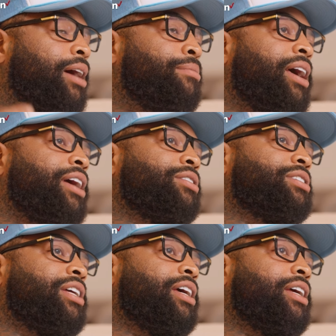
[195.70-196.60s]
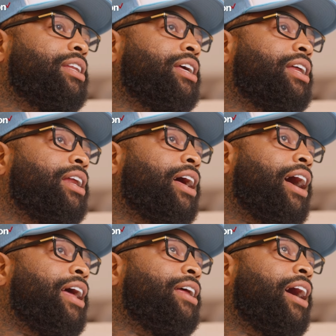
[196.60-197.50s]
I mean, I ain't gonna say that
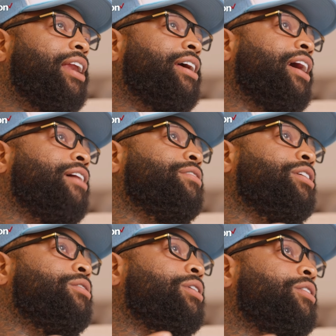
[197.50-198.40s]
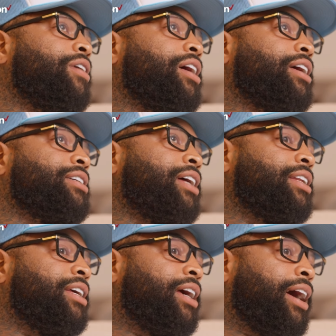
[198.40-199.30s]
I didn't have any regret, because
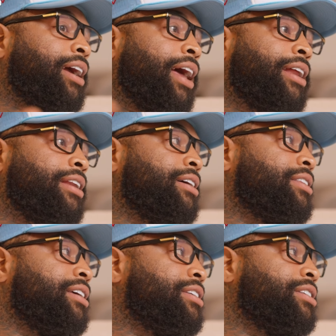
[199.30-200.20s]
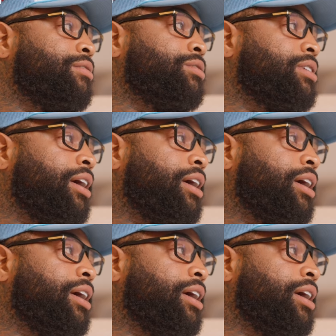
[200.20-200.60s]
I got it looked at several